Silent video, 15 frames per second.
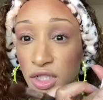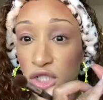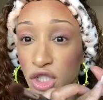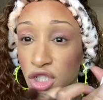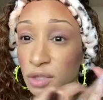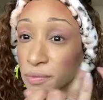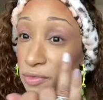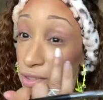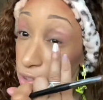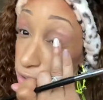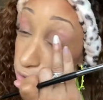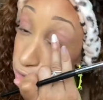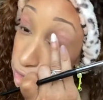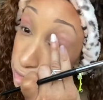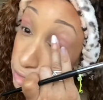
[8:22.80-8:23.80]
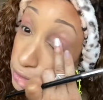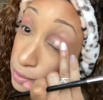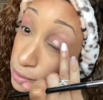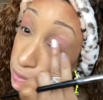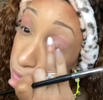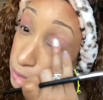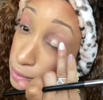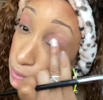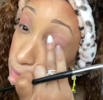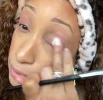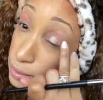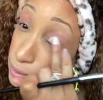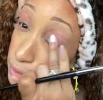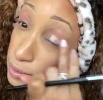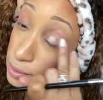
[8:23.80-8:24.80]
shimmer color.
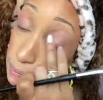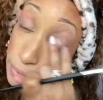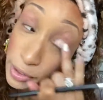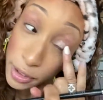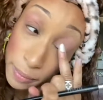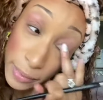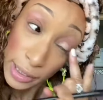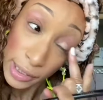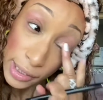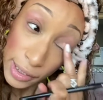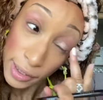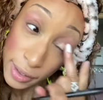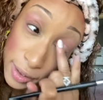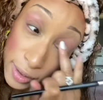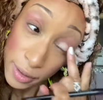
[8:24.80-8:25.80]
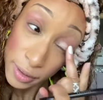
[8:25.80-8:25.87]
And put on my lid.